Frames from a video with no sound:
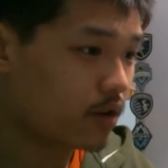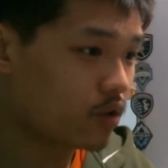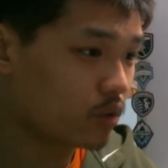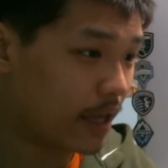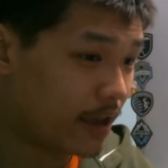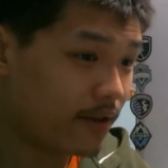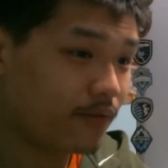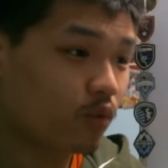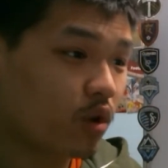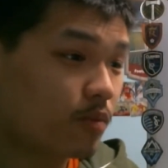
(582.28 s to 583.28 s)
they
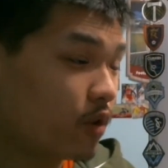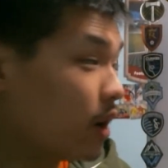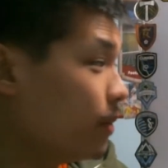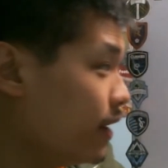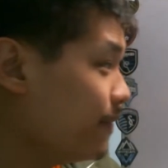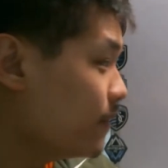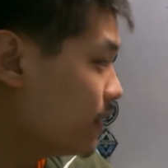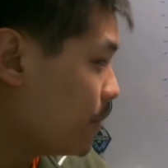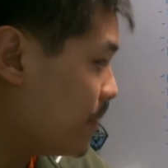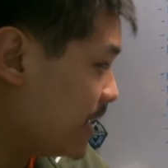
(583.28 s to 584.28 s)
were probably the
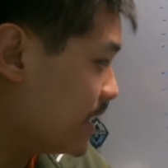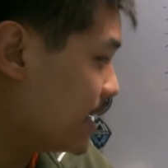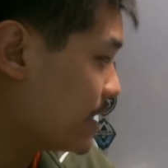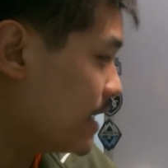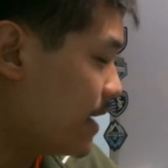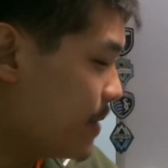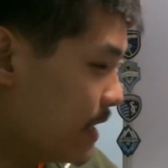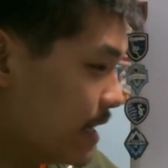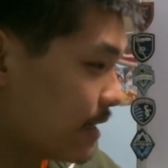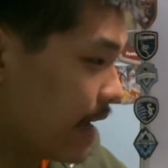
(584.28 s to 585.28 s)
busiest team in
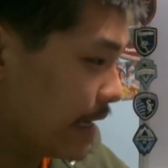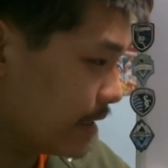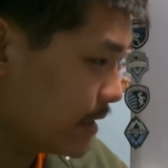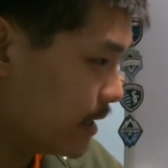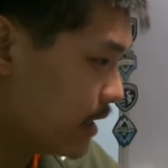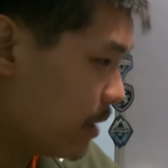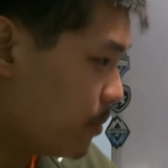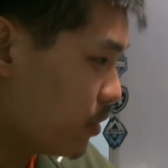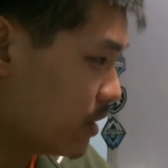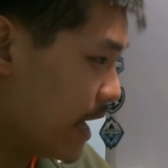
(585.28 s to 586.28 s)
these last
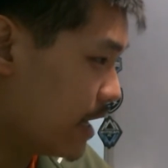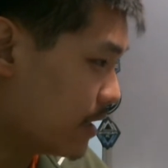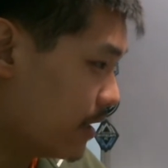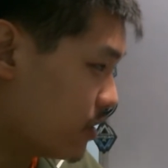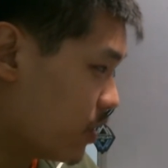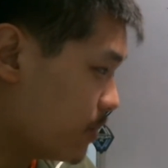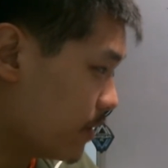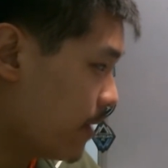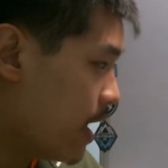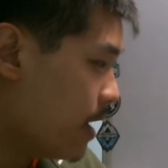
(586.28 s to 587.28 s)
couple of days in terms of
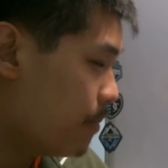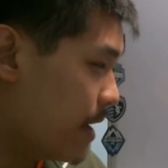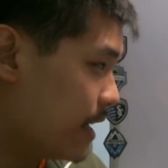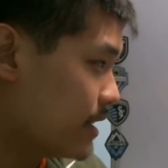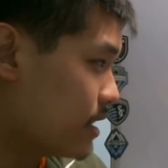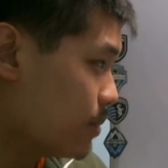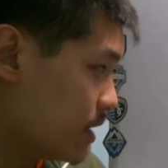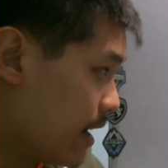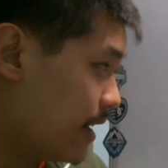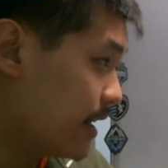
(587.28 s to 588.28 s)
making some
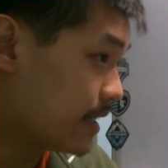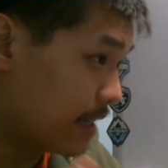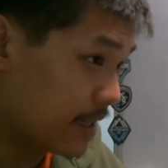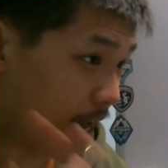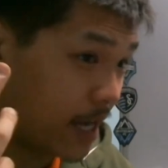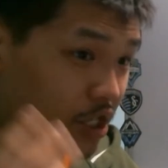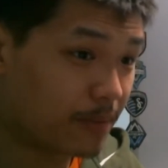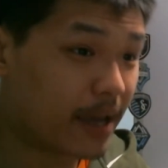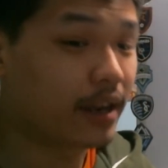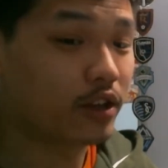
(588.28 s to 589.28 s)
signings, as they
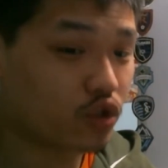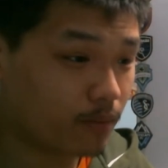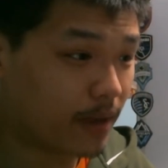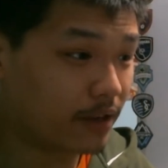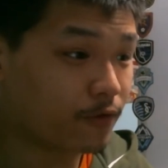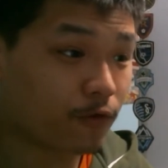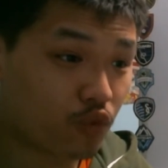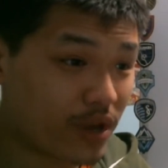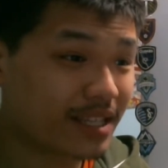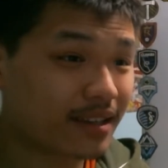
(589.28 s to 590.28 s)
actually made
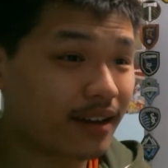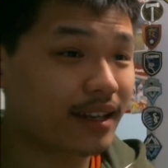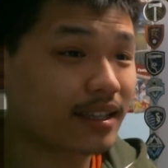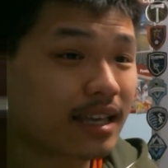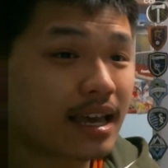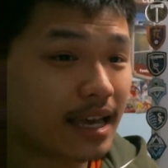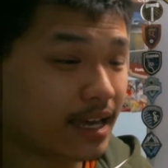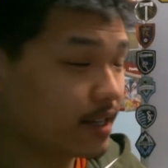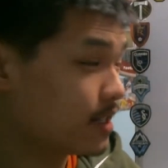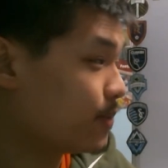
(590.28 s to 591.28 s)
three signings
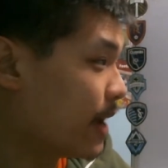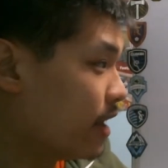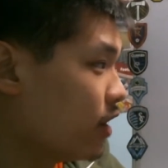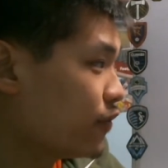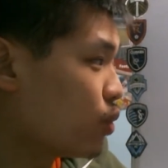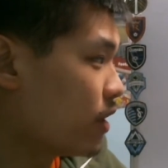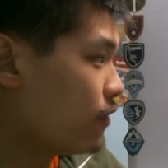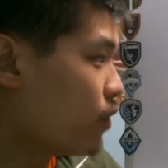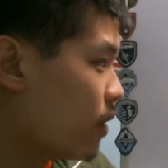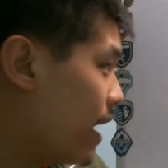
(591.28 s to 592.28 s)
in a span of
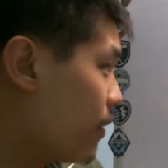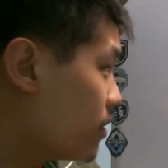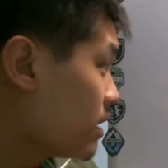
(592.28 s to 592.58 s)
24 hours.